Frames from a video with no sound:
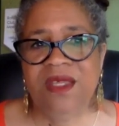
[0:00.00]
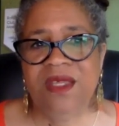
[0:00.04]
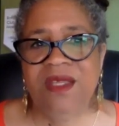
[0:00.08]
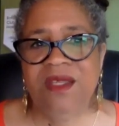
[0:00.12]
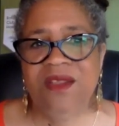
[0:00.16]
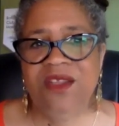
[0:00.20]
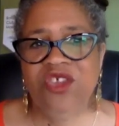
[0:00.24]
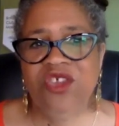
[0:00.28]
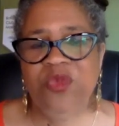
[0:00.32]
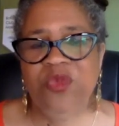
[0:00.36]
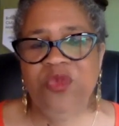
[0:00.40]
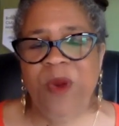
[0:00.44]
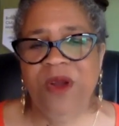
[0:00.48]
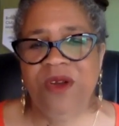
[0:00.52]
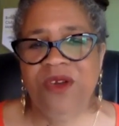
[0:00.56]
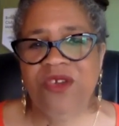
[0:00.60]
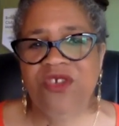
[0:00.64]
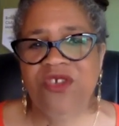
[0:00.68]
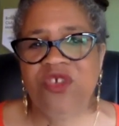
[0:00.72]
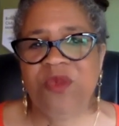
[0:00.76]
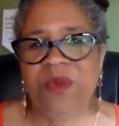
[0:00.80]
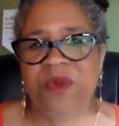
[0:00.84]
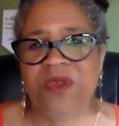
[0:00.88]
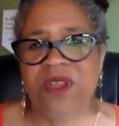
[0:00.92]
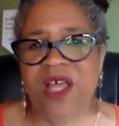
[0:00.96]
This
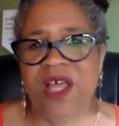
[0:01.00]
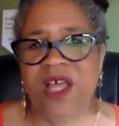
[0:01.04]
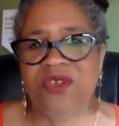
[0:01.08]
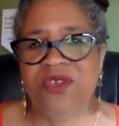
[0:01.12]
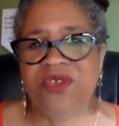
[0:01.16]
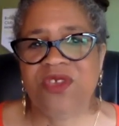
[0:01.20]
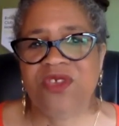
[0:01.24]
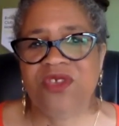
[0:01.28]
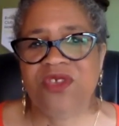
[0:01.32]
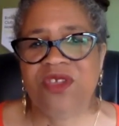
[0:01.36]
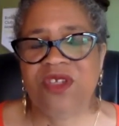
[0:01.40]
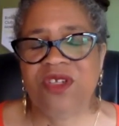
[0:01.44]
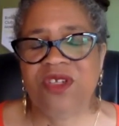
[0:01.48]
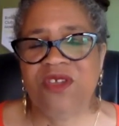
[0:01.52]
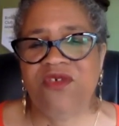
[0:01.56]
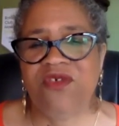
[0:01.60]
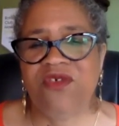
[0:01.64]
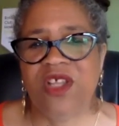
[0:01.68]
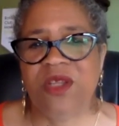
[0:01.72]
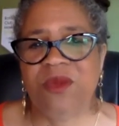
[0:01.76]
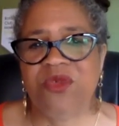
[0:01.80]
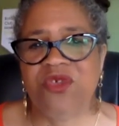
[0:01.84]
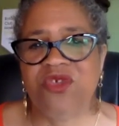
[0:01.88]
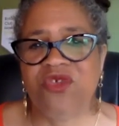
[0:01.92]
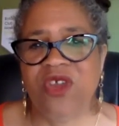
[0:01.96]
partnership allows us to
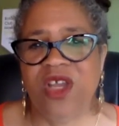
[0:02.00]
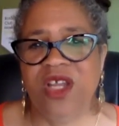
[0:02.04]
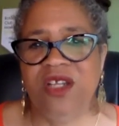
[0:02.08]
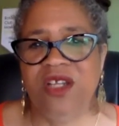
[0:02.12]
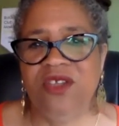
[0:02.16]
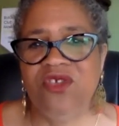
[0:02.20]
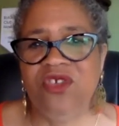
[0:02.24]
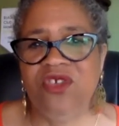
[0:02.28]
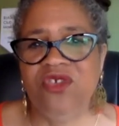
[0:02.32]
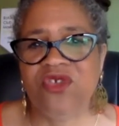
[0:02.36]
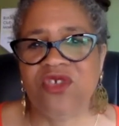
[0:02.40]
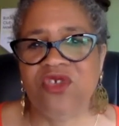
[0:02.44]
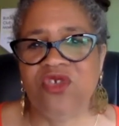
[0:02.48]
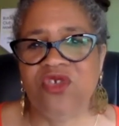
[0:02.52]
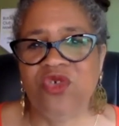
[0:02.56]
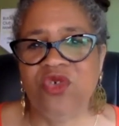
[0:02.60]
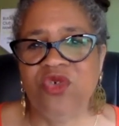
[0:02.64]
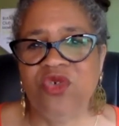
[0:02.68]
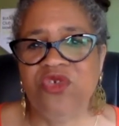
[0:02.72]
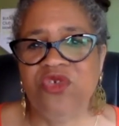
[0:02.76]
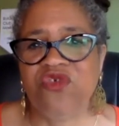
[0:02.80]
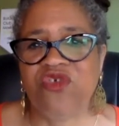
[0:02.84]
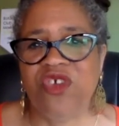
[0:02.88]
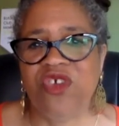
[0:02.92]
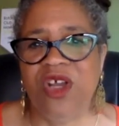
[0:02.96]
develop strategies and
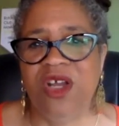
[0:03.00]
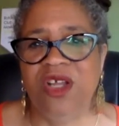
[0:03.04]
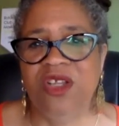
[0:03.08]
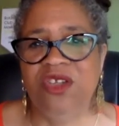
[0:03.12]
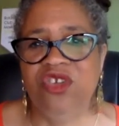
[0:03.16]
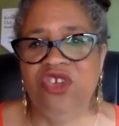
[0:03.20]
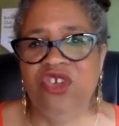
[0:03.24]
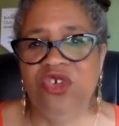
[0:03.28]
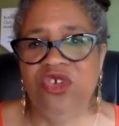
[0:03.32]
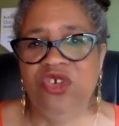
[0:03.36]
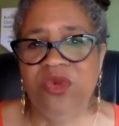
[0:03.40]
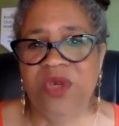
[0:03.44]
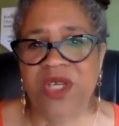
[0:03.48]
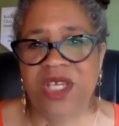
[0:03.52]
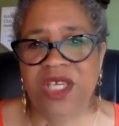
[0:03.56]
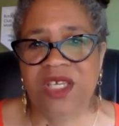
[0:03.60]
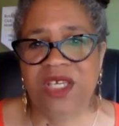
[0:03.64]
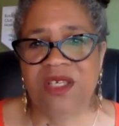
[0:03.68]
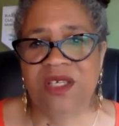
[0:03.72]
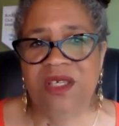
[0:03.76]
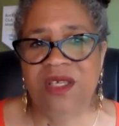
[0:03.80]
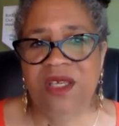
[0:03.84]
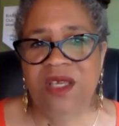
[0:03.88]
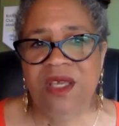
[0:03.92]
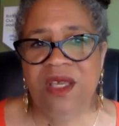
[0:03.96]
tools for
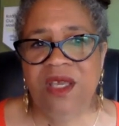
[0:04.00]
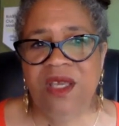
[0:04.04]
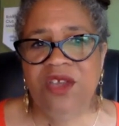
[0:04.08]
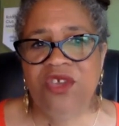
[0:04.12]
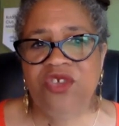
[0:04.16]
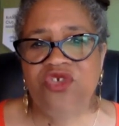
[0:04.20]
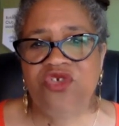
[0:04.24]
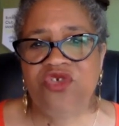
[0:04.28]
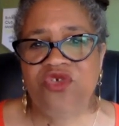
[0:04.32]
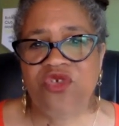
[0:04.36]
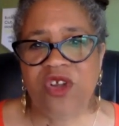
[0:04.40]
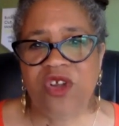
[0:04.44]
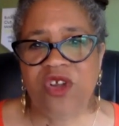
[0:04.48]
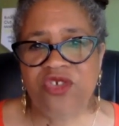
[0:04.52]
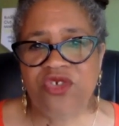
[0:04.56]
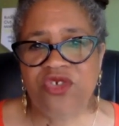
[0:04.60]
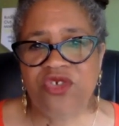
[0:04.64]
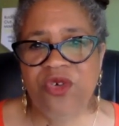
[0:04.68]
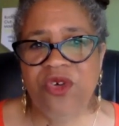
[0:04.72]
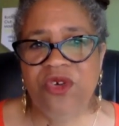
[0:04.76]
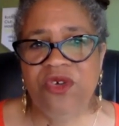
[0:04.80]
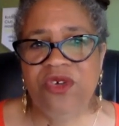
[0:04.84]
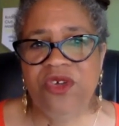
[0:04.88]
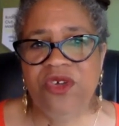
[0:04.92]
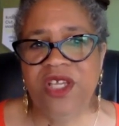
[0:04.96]
undoing
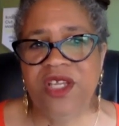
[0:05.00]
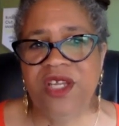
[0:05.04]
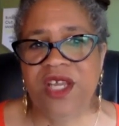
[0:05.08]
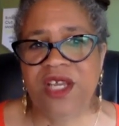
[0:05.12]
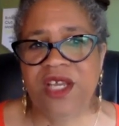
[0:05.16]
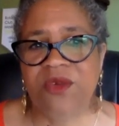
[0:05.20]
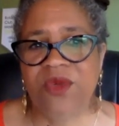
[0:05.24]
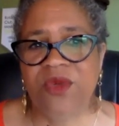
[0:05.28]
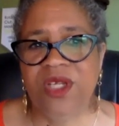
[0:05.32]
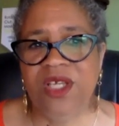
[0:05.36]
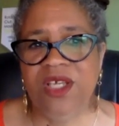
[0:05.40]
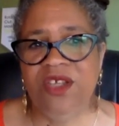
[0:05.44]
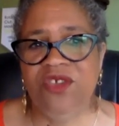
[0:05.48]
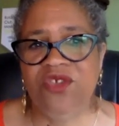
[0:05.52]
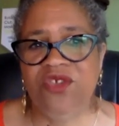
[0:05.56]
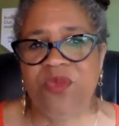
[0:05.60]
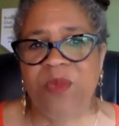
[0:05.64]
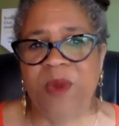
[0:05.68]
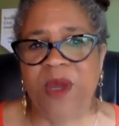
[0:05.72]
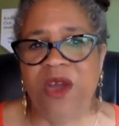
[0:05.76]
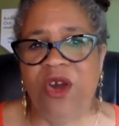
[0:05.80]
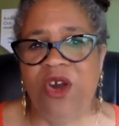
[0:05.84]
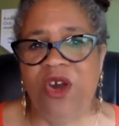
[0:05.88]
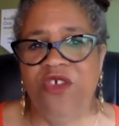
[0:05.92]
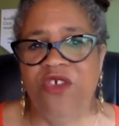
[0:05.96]
structural inequities
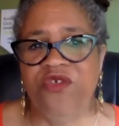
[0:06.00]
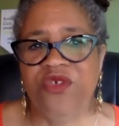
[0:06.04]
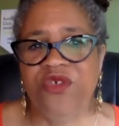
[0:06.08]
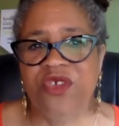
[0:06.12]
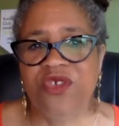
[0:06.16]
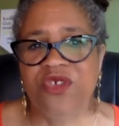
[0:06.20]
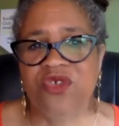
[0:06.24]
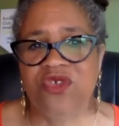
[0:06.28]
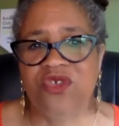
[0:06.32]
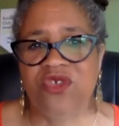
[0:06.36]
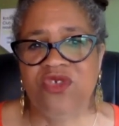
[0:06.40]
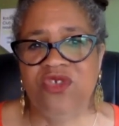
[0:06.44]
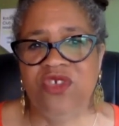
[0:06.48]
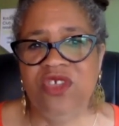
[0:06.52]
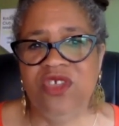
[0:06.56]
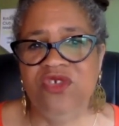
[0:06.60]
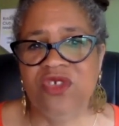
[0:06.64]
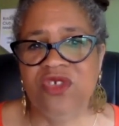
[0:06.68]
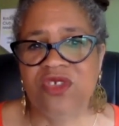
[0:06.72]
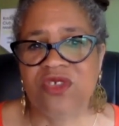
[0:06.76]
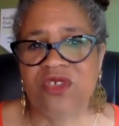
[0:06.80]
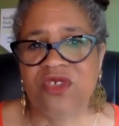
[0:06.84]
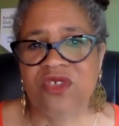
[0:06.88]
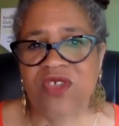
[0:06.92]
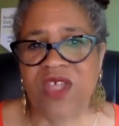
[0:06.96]
by offering
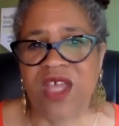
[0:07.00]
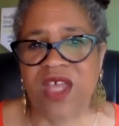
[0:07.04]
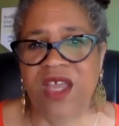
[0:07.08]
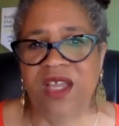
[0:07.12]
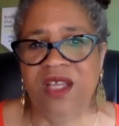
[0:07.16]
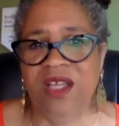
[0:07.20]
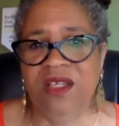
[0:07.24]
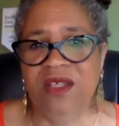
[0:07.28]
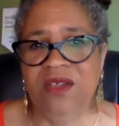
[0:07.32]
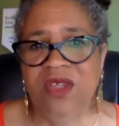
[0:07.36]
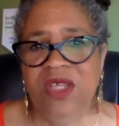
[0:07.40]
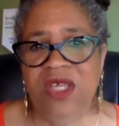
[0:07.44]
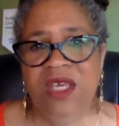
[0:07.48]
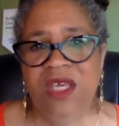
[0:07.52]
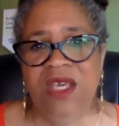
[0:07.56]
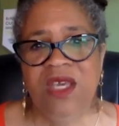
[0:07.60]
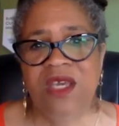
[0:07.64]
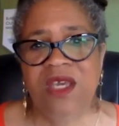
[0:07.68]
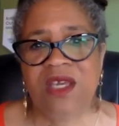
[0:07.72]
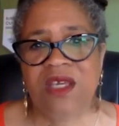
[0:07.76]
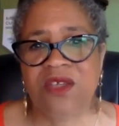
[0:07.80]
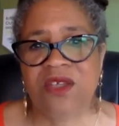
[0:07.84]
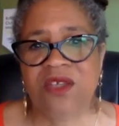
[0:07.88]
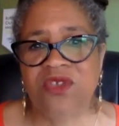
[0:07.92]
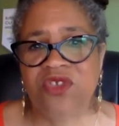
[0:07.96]
strategic design
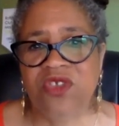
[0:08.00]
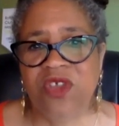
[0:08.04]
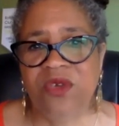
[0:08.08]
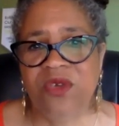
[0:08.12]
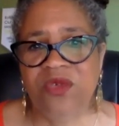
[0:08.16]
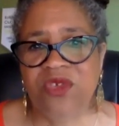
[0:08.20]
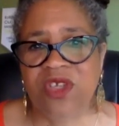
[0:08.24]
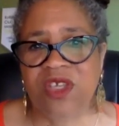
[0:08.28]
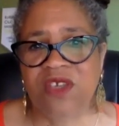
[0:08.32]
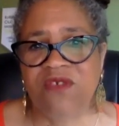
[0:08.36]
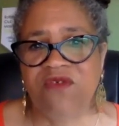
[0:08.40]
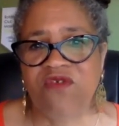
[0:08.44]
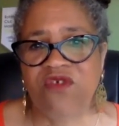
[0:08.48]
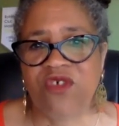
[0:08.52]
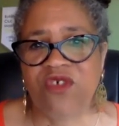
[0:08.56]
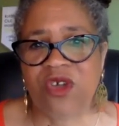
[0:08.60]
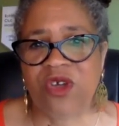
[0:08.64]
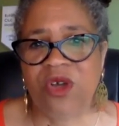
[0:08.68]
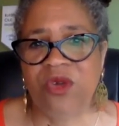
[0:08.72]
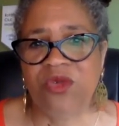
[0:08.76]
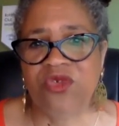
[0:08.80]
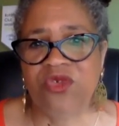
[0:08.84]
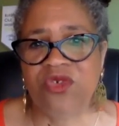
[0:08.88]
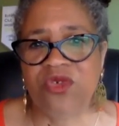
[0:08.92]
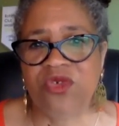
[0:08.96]
and consulting for
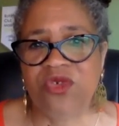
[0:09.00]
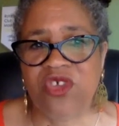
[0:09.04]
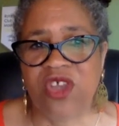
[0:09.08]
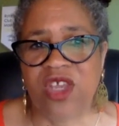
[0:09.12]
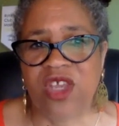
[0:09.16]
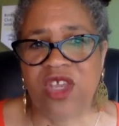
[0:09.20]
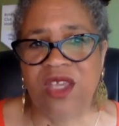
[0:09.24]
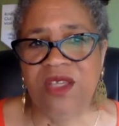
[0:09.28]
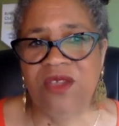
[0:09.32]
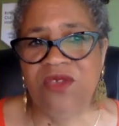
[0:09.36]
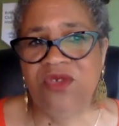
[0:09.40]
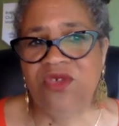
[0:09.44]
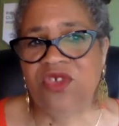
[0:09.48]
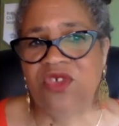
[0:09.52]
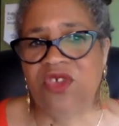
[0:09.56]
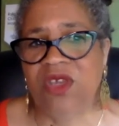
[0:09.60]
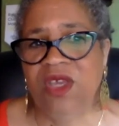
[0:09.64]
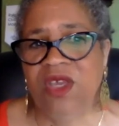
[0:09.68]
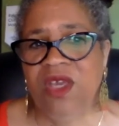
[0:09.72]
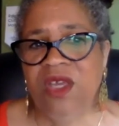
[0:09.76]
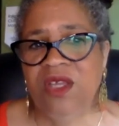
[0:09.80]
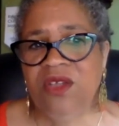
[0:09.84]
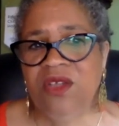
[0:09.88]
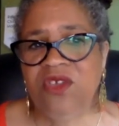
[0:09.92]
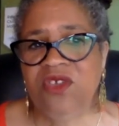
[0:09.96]
culture change
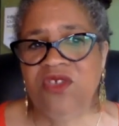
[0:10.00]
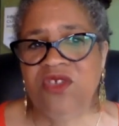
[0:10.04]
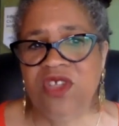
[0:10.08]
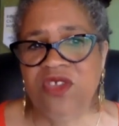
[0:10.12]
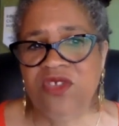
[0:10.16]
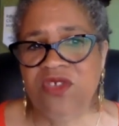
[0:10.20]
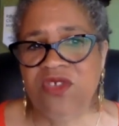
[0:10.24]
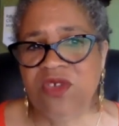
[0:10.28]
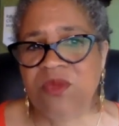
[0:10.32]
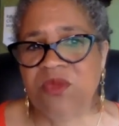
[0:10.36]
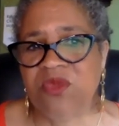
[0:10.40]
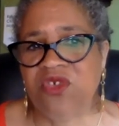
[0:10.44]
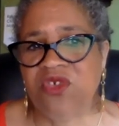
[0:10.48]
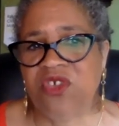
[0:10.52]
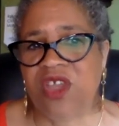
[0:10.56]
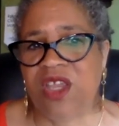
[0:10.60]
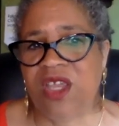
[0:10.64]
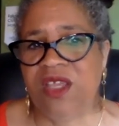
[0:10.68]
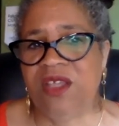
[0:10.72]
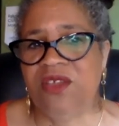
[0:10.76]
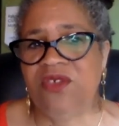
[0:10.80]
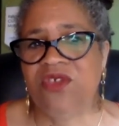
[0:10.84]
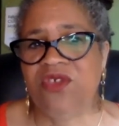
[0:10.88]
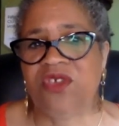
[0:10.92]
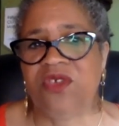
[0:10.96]
to systems
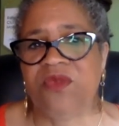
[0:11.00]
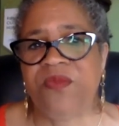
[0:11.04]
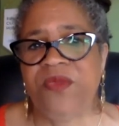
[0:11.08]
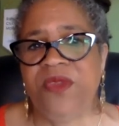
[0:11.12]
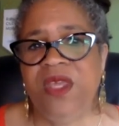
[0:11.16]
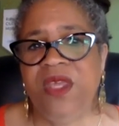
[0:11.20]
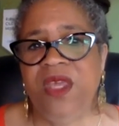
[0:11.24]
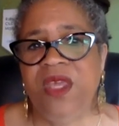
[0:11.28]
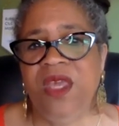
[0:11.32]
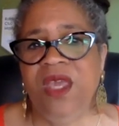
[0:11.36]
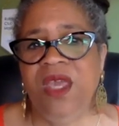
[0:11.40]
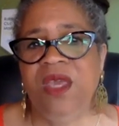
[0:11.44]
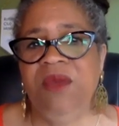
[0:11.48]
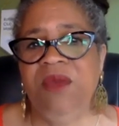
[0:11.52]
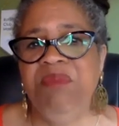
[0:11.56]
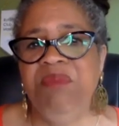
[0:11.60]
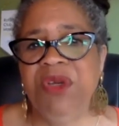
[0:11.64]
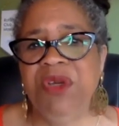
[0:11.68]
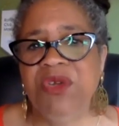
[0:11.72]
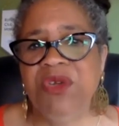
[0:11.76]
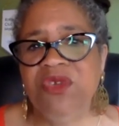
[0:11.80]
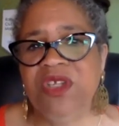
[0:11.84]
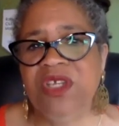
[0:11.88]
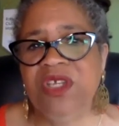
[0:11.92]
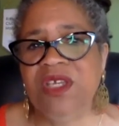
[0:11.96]
change, and
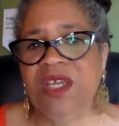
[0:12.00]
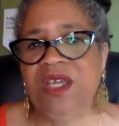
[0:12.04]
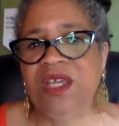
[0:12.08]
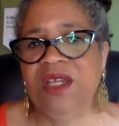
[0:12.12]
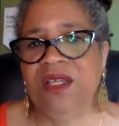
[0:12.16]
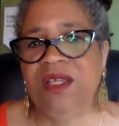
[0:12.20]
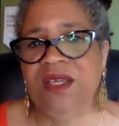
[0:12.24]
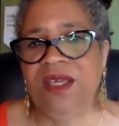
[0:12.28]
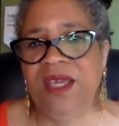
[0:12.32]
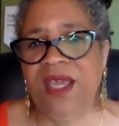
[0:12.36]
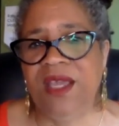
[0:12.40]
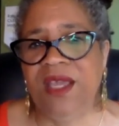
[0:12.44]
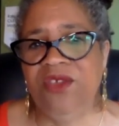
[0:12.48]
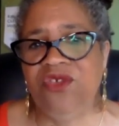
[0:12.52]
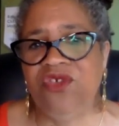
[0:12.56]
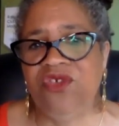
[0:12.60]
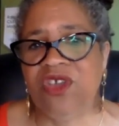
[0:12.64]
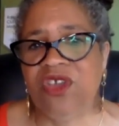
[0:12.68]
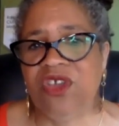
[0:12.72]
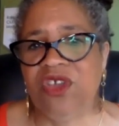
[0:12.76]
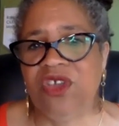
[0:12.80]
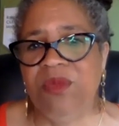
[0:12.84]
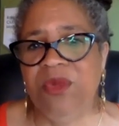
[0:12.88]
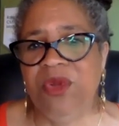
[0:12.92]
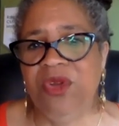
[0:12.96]
building and
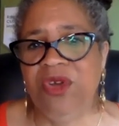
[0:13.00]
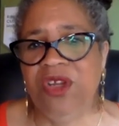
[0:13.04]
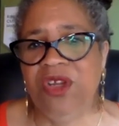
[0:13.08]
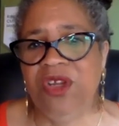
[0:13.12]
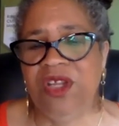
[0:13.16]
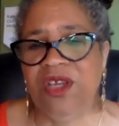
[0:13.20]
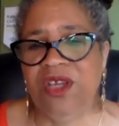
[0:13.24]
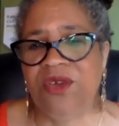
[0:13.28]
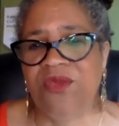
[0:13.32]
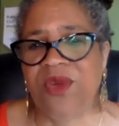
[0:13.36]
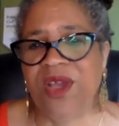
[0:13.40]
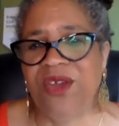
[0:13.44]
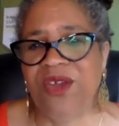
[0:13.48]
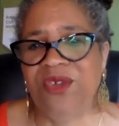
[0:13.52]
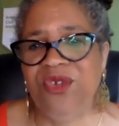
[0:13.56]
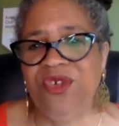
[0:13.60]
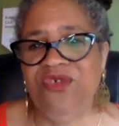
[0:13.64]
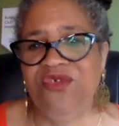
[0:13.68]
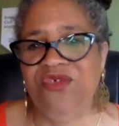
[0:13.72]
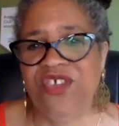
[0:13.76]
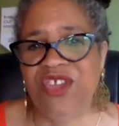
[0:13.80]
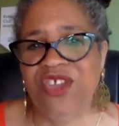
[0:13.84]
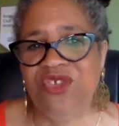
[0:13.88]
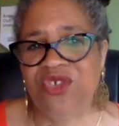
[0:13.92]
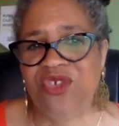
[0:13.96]
engaging community around new
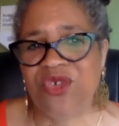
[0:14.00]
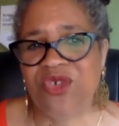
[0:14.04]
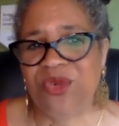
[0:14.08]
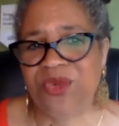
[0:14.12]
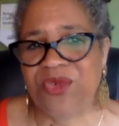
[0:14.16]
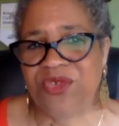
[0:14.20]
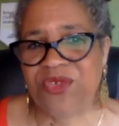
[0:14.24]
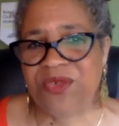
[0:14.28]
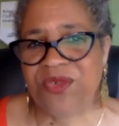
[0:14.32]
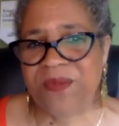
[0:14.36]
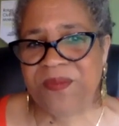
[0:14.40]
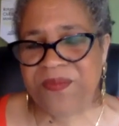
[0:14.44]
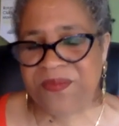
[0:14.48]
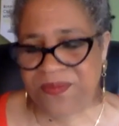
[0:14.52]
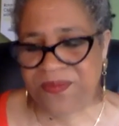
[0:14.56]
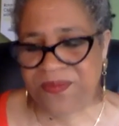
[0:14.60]
ventures.